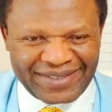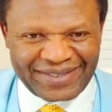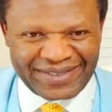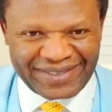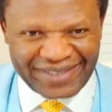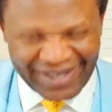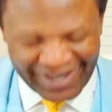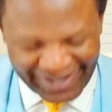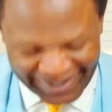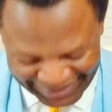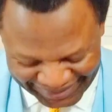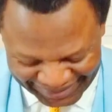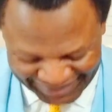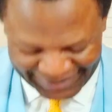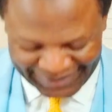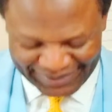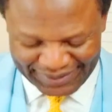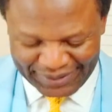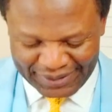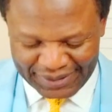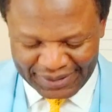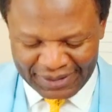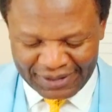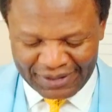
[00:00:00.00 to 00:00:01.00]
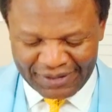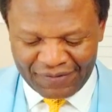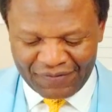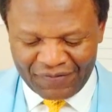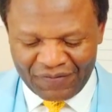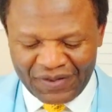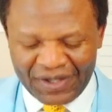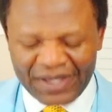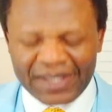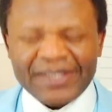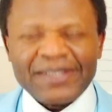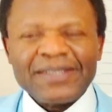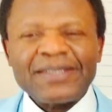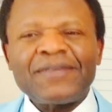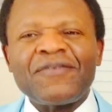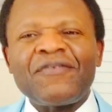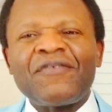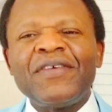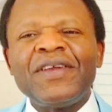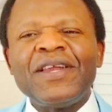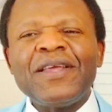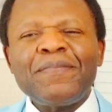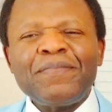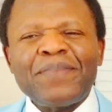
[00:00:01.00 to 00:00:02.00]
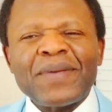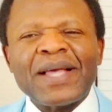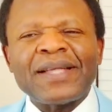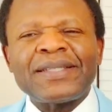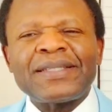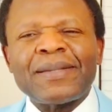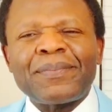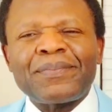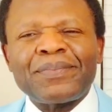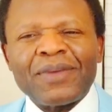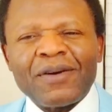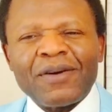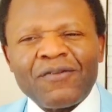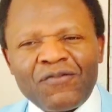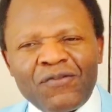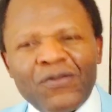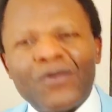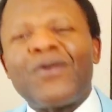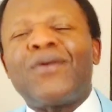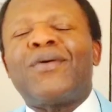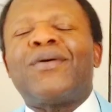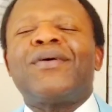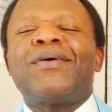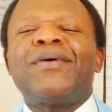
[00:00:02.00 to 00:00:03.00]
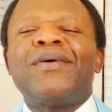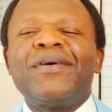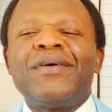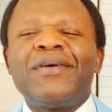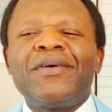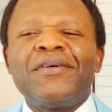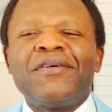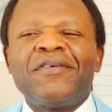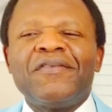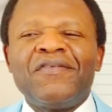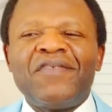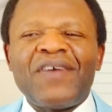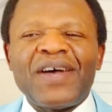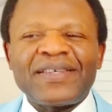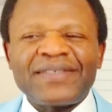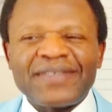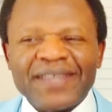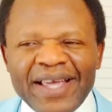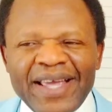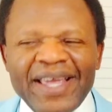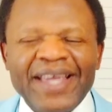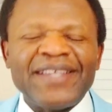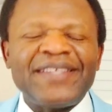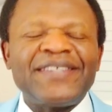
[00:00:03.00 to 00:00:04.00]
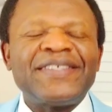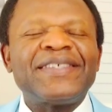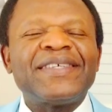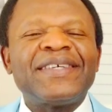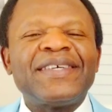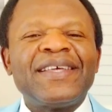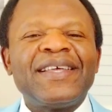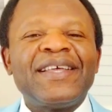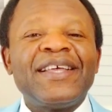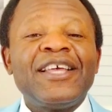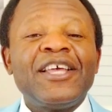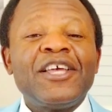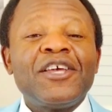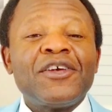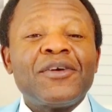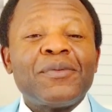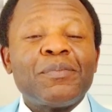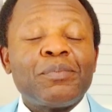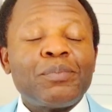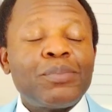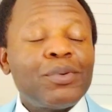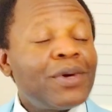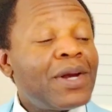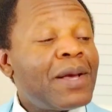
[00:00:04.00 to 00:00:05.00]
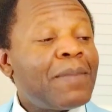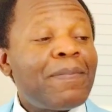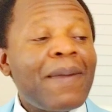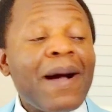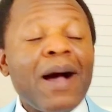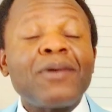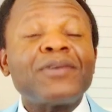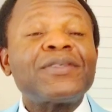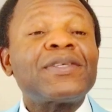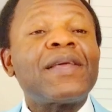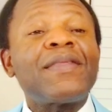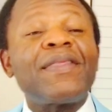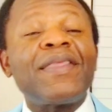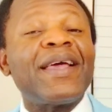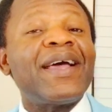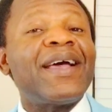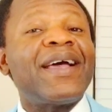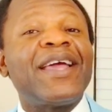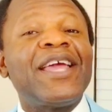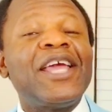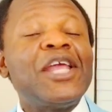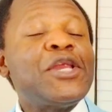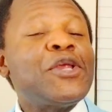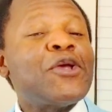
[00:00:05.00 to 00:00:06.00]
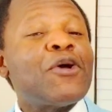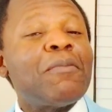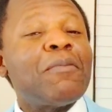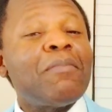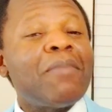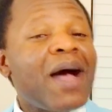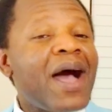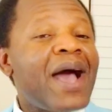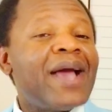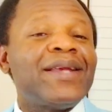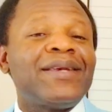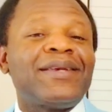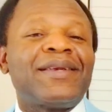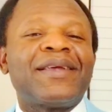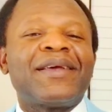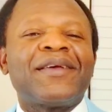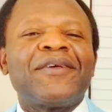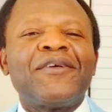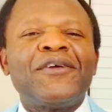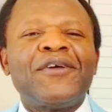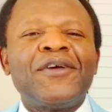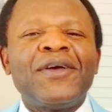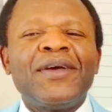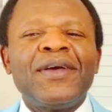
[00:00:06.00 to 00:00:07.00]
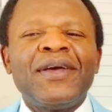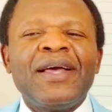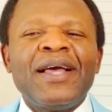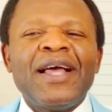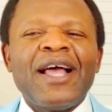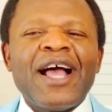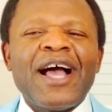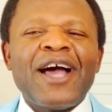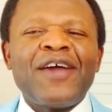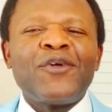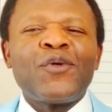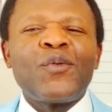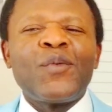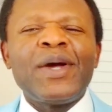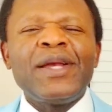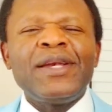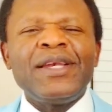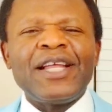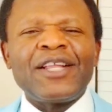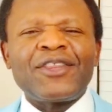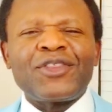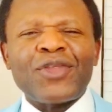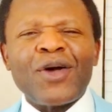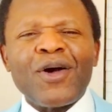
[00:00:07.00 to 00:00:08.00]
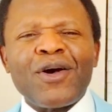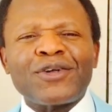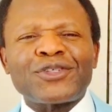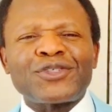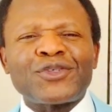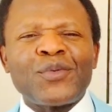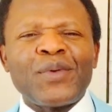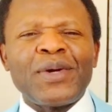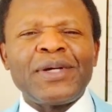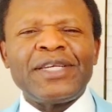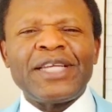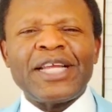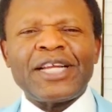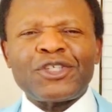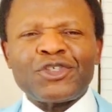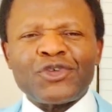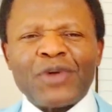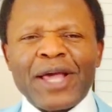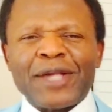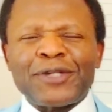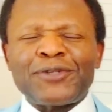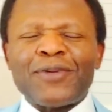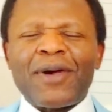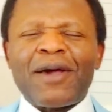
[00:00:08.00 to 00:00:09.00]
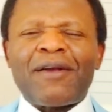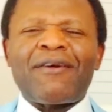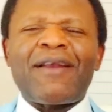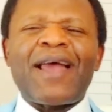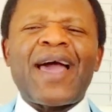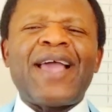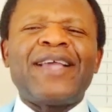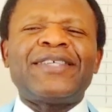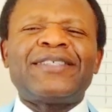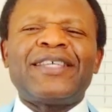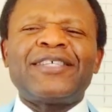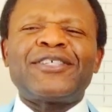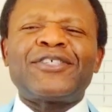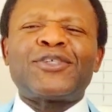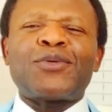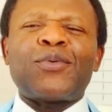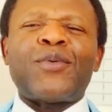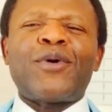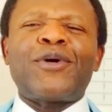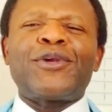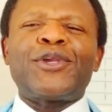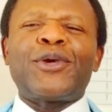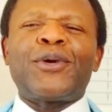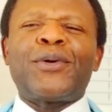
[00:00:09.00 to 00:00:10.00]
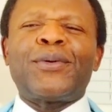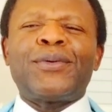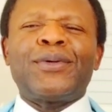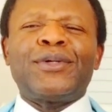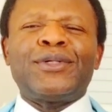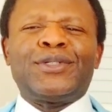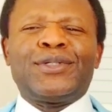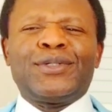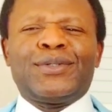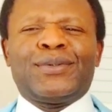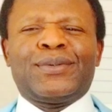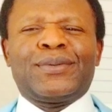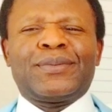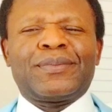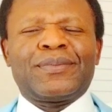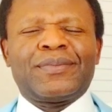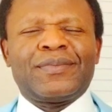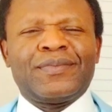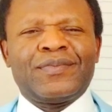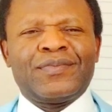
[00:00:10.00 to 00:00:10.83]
says. Philippians chapter 4, verse 8. Put a bouncer there in your mind. And when the thoughts, when they try to arise, this is what you're going to do.